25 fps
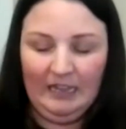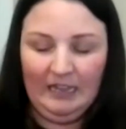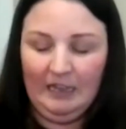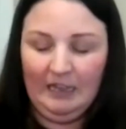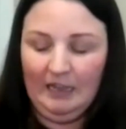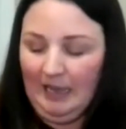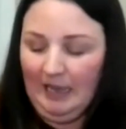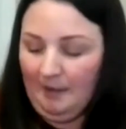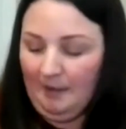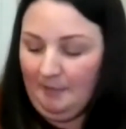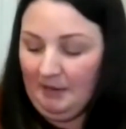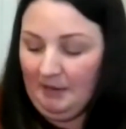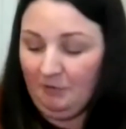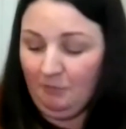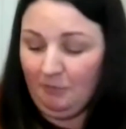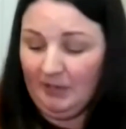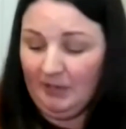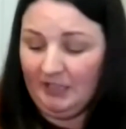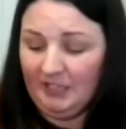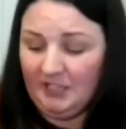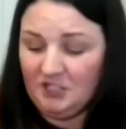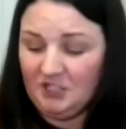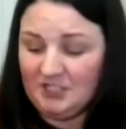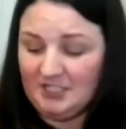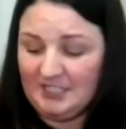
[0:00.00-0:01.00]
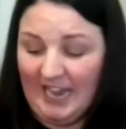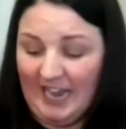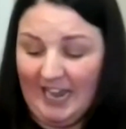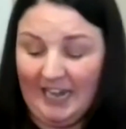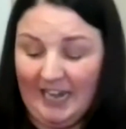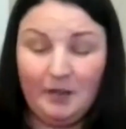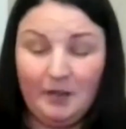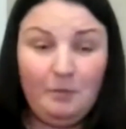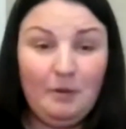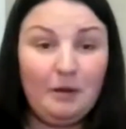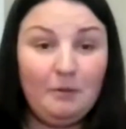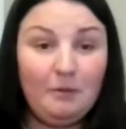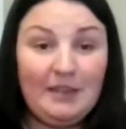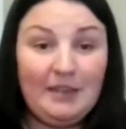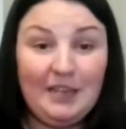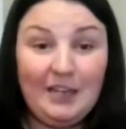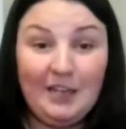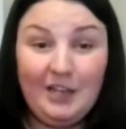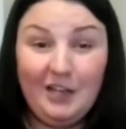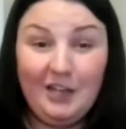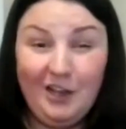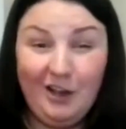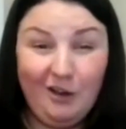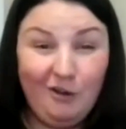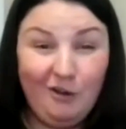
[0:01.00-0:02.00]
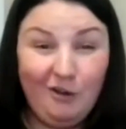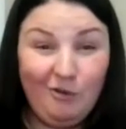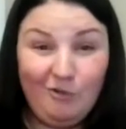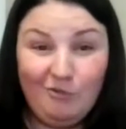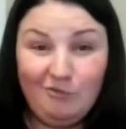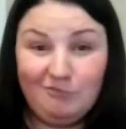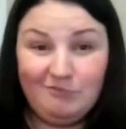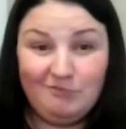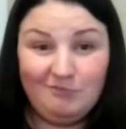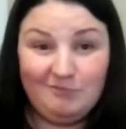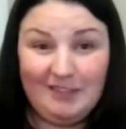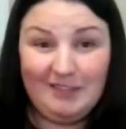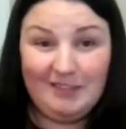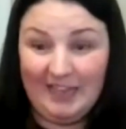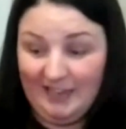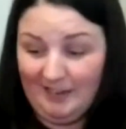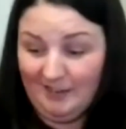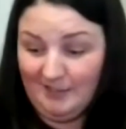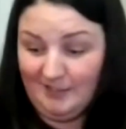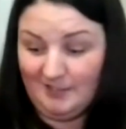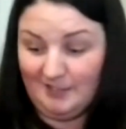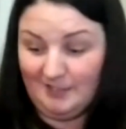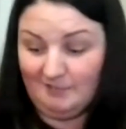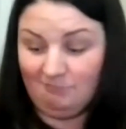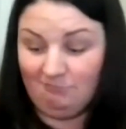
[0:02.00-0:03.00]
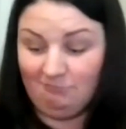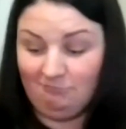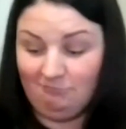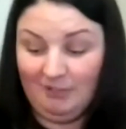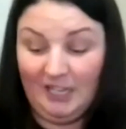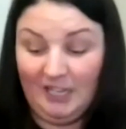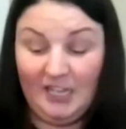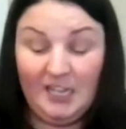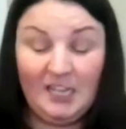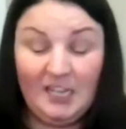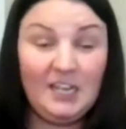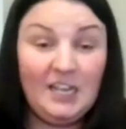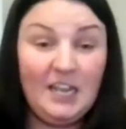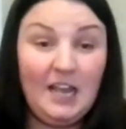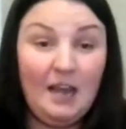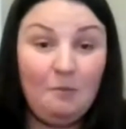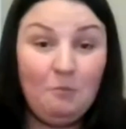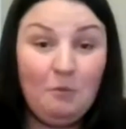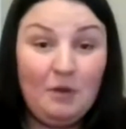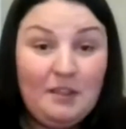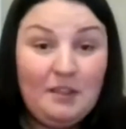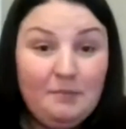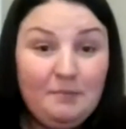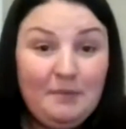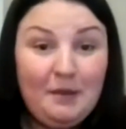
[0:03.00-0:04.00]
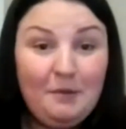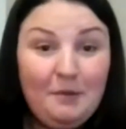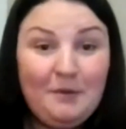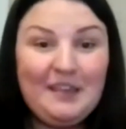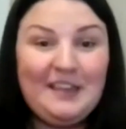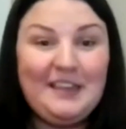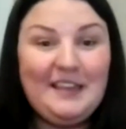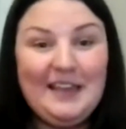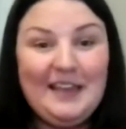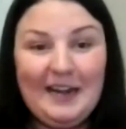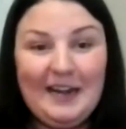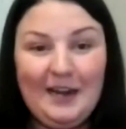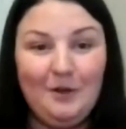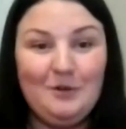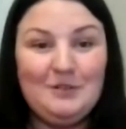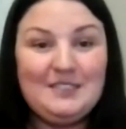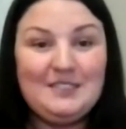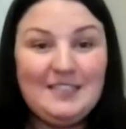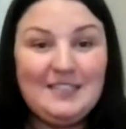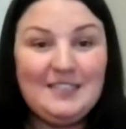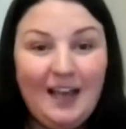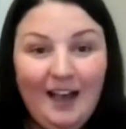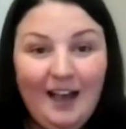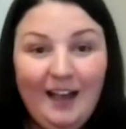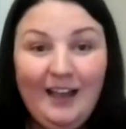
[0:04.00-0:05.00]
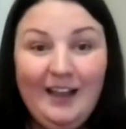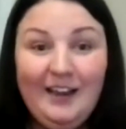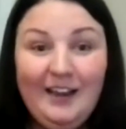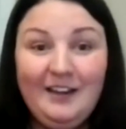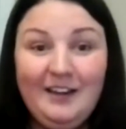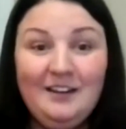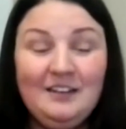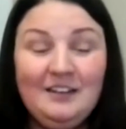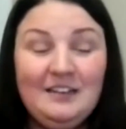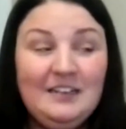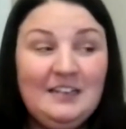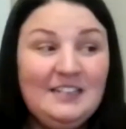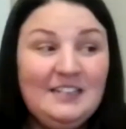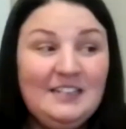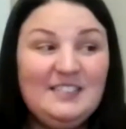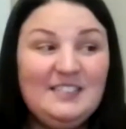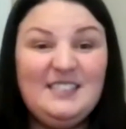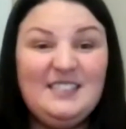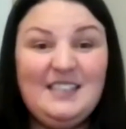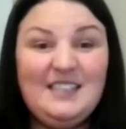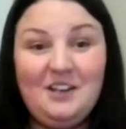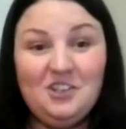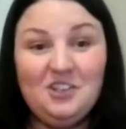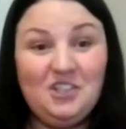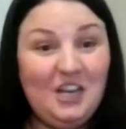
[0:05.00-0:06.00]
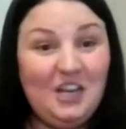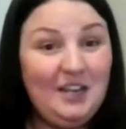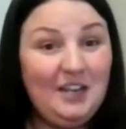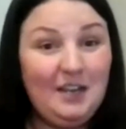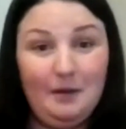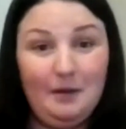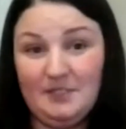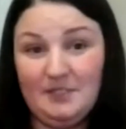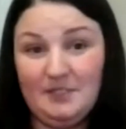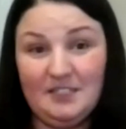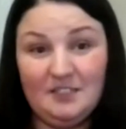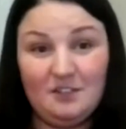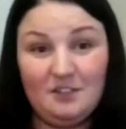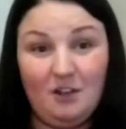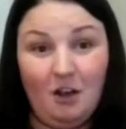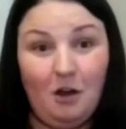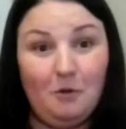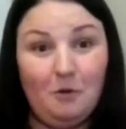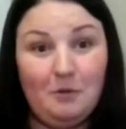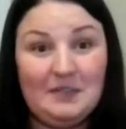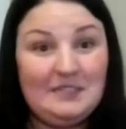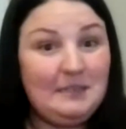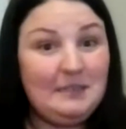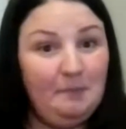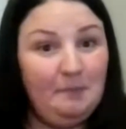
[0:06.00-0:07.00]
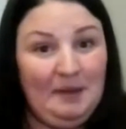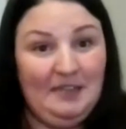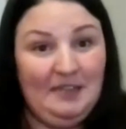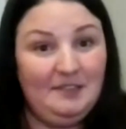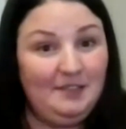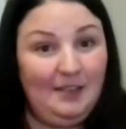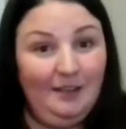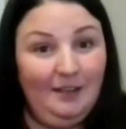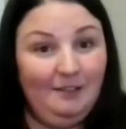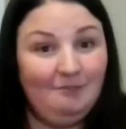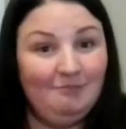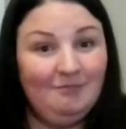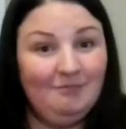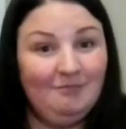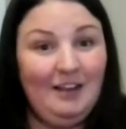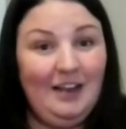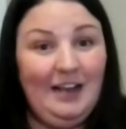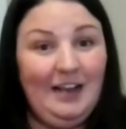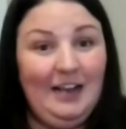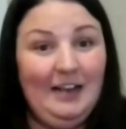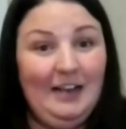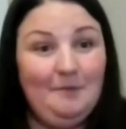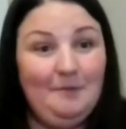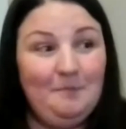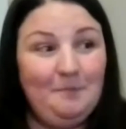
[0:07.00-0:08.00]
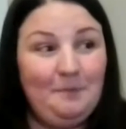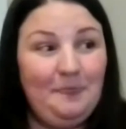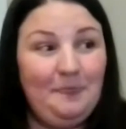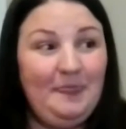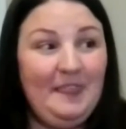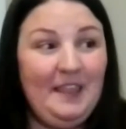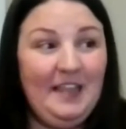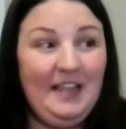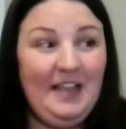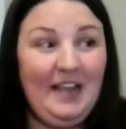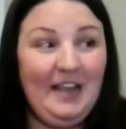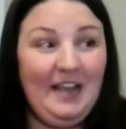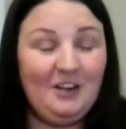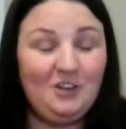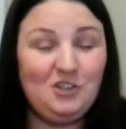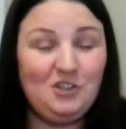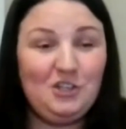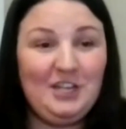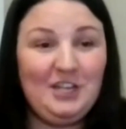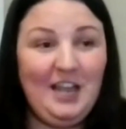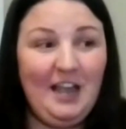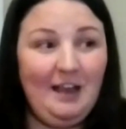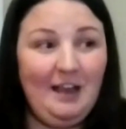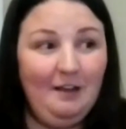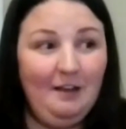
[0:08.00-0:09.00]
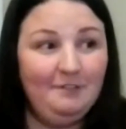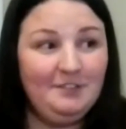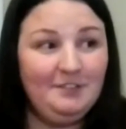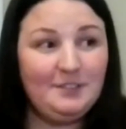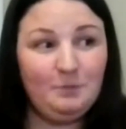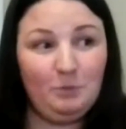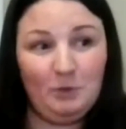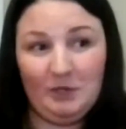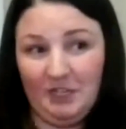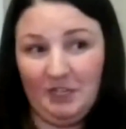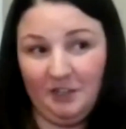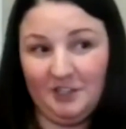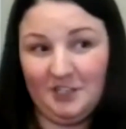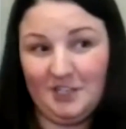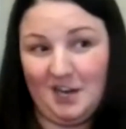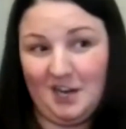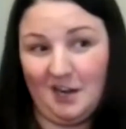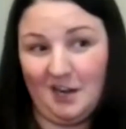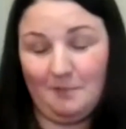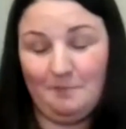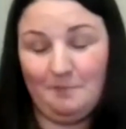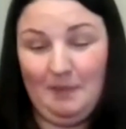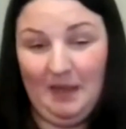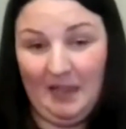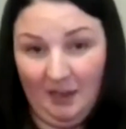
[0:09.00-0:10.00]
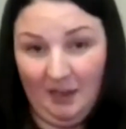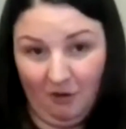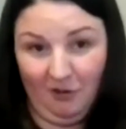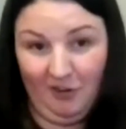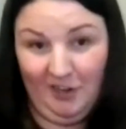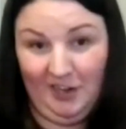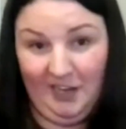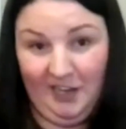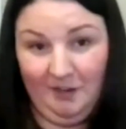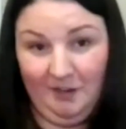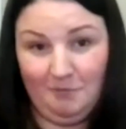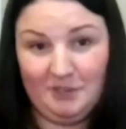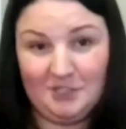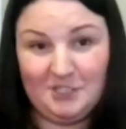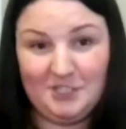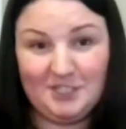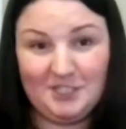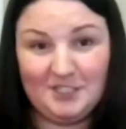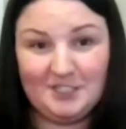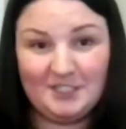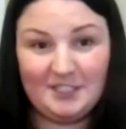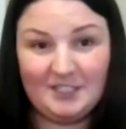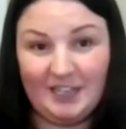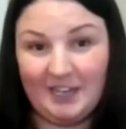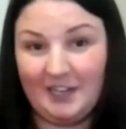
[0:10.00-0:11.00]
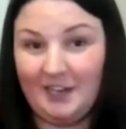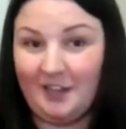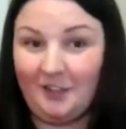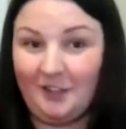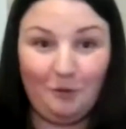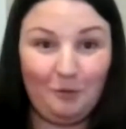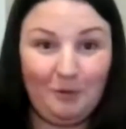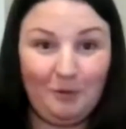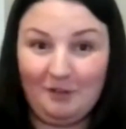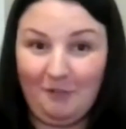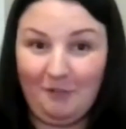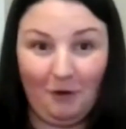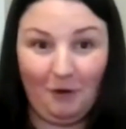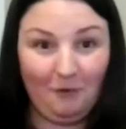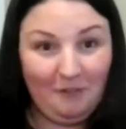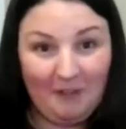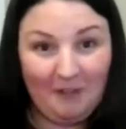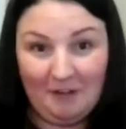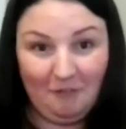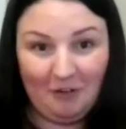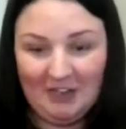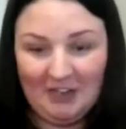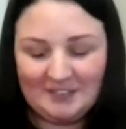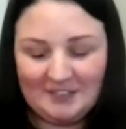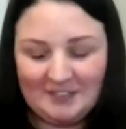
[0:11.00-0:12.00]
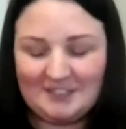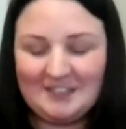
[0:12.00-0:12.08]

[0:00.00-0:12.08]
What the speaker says: I mean, really just anywhere we can go that he can come with me, we can get outside. St. Jacobs is always amazing. They actually have Spoil the Dog Bakery, which is another one of our favorites.